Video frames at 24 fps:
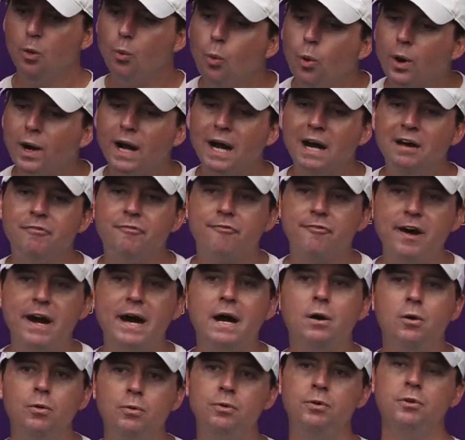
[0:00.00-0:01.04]
What I've
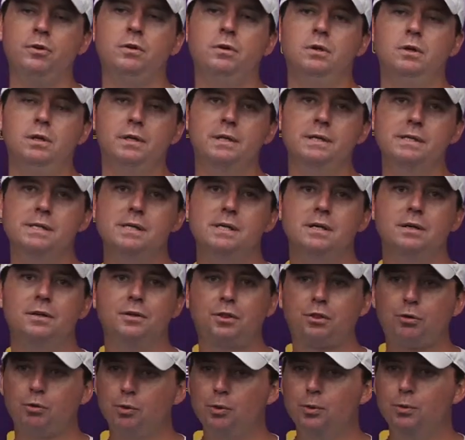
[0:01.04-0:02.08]
found
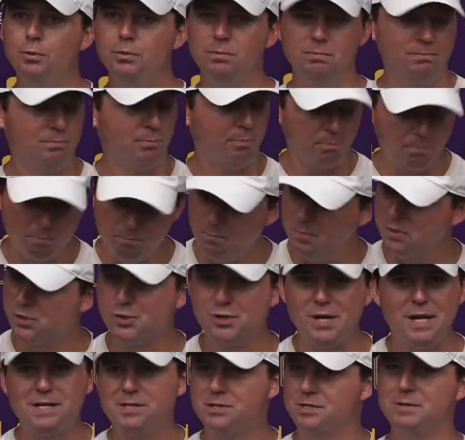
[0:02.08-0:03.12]
through
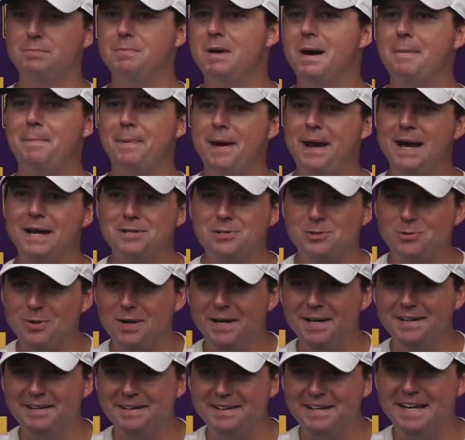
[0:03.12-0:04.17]
mistakes in my past,
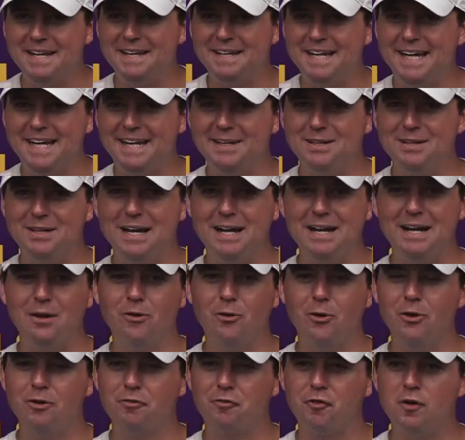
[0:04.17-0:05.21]
right, that I
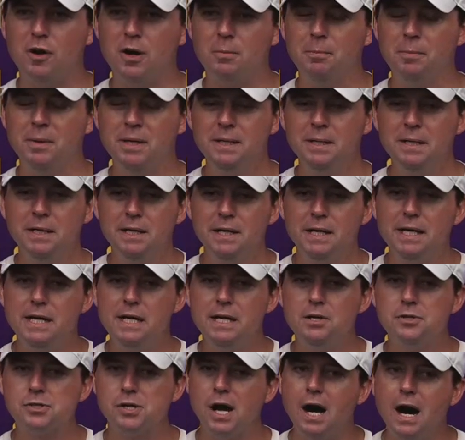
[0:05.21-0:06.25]
learned from,
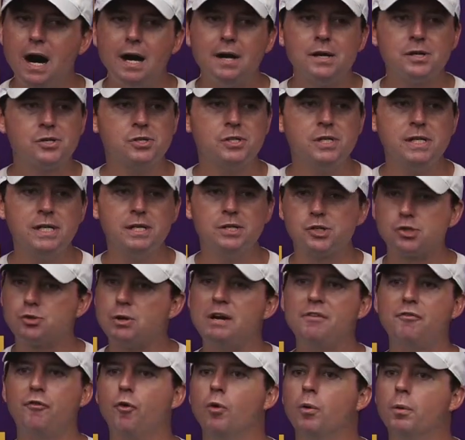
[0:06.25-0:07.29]
is honesty and
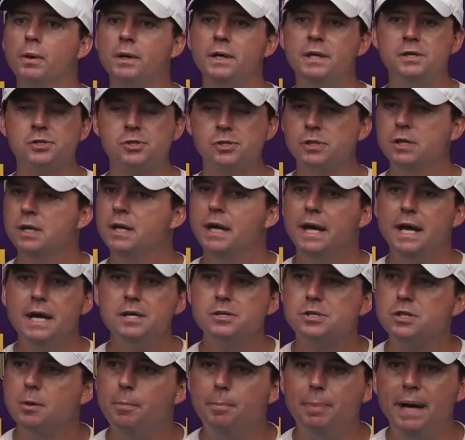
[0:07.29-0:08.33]
straightforwardness
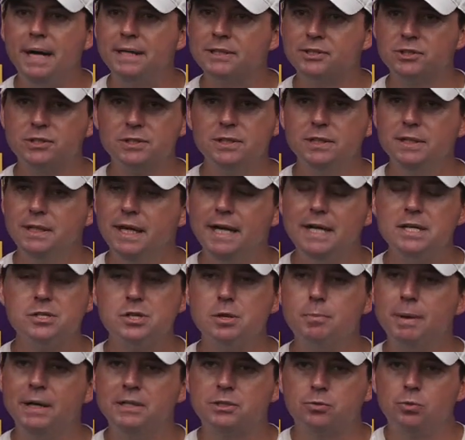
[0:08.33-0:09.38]
is the
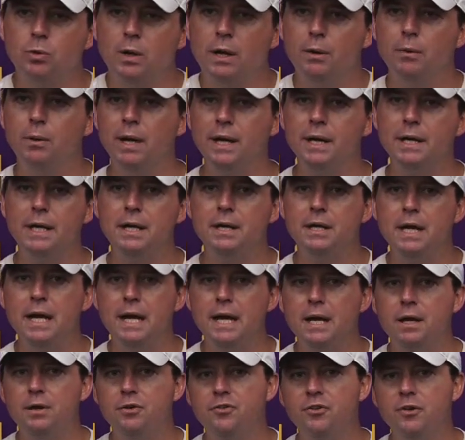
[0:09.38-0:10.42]
best way, right,
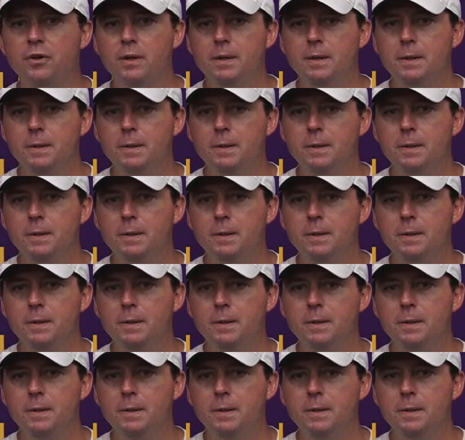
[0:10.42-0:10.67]
and